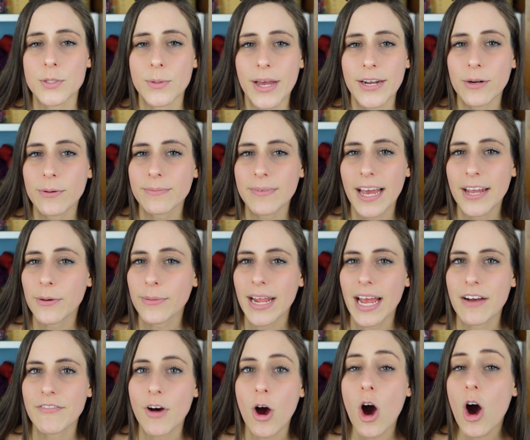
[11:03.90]
so I don't, I don't
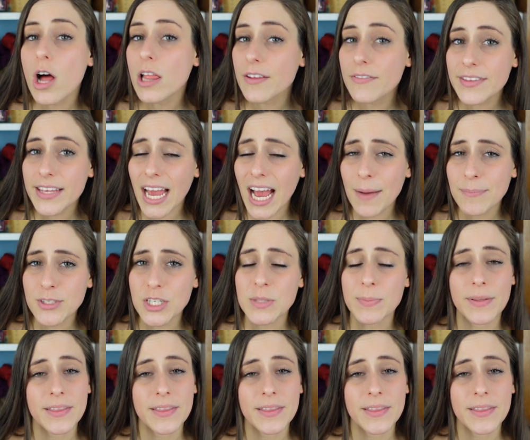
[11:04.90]
have all of the options,